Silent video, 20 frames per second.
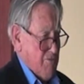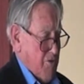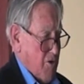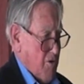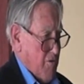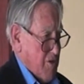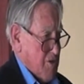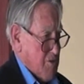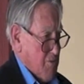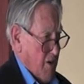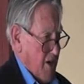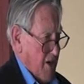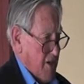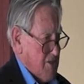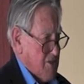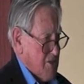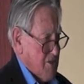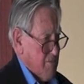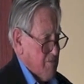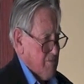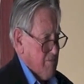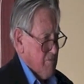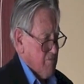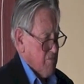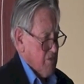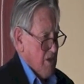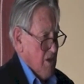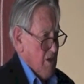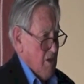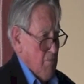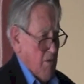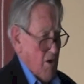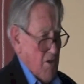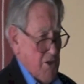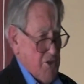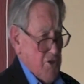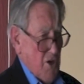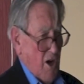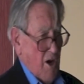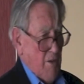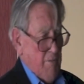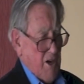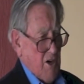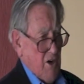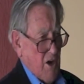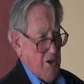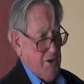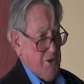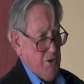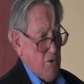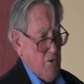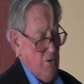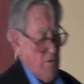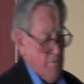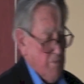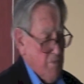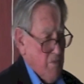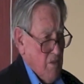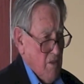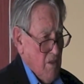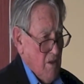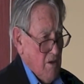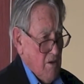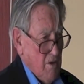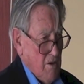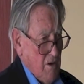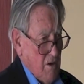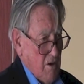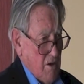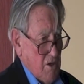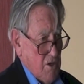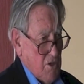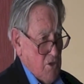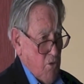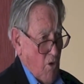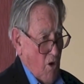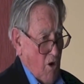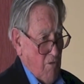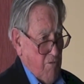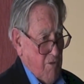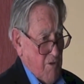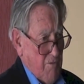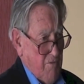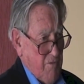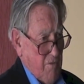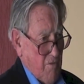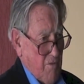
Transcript: few of his mates. By the time he got to 12 and